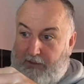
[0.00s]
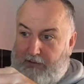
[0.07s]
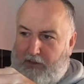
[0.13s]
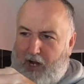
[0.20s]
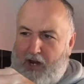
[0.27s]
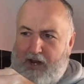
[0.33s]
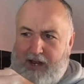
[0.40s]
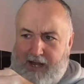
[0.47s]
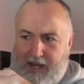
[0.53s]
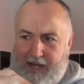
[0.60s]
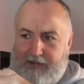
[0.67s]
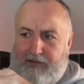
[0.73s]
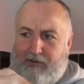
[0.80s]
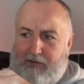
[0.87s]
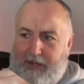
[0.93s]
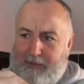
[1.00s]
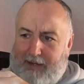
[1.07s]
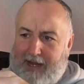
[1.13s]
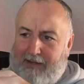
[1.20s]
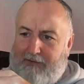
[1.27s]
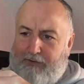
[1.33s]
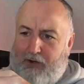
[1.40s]
It's got a nice creamy
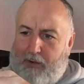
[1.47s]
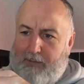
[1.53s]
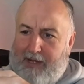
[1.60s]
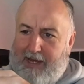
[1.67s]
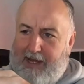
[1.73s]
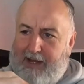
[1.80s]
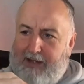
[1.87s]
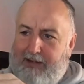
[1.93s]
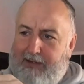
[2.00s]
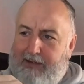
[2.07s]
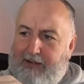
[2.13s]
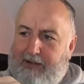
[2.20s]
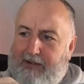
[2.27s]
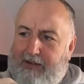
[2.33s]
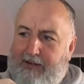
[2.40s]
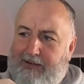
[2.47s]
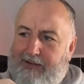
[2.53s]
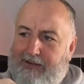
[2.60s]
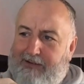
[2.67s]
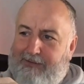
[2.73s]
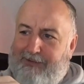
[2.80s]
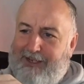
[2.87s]
head forming there,
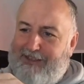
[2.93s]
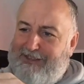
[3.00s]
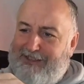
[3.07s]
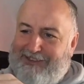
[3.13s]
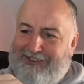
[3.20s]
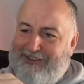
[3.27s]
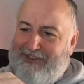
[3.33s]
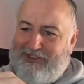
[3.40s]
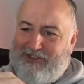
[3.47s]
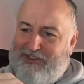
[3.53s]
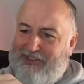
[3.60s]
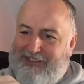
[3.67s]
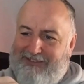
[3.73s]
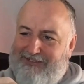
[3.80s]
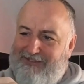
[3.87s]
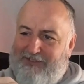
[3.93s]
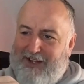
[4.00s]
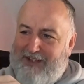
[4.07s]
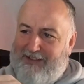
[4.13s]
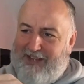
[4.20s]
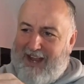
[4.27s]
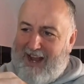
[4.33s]
which is just
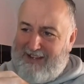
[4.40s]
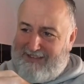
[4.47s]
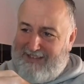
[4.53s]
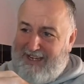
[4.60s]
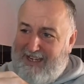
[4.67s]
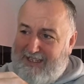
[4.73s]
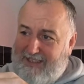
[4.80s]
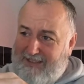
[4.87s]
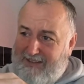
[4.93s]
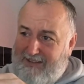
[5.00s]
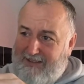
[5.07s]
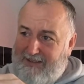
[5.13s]
fantastic.